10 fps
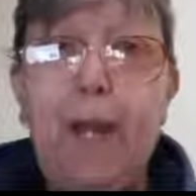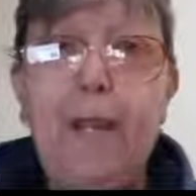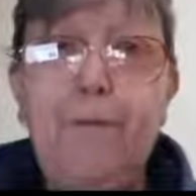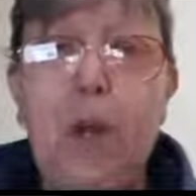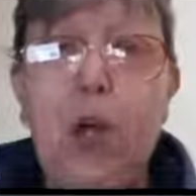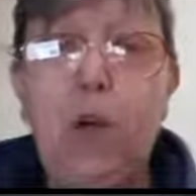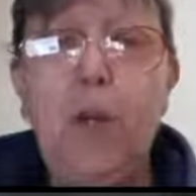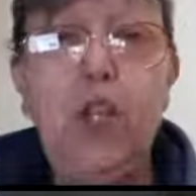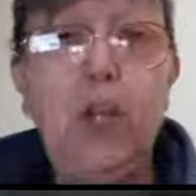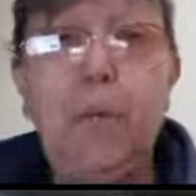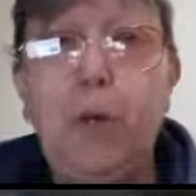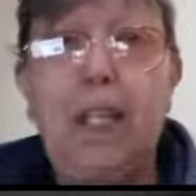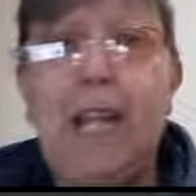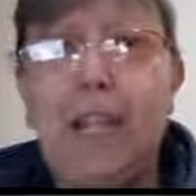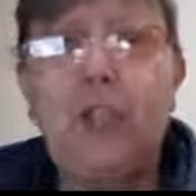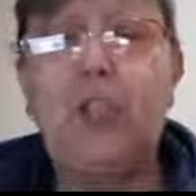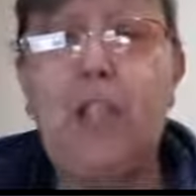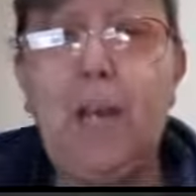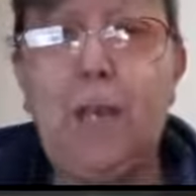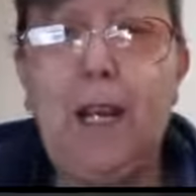pedophile when you put a cashless
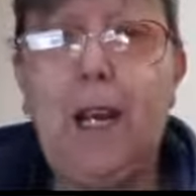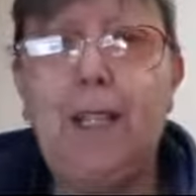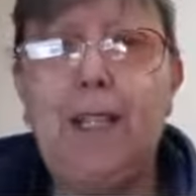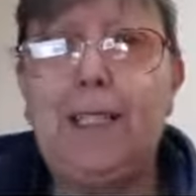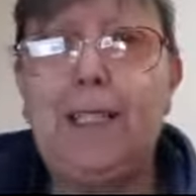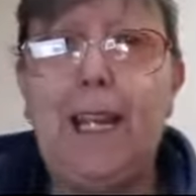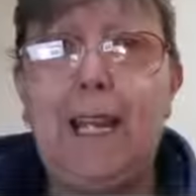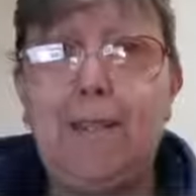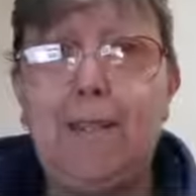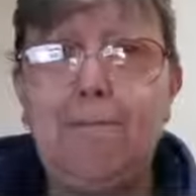debit card in his hand?